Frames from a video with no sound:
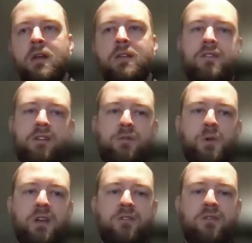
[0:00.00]
6
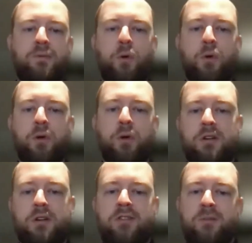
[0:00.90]
weeks for
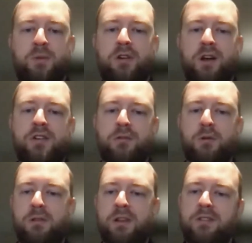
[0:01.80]
your next production
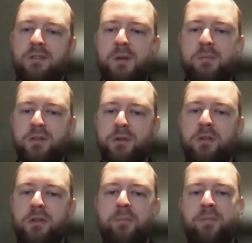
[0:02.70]
release to be
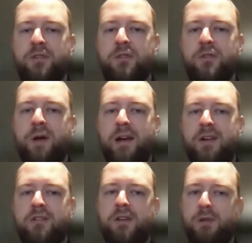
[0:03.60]
bundled up to
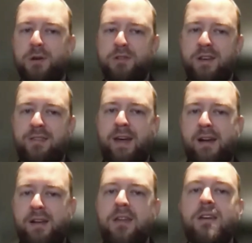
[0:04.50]
actually rotate
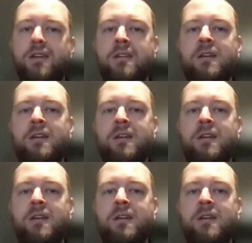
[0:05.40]
that key.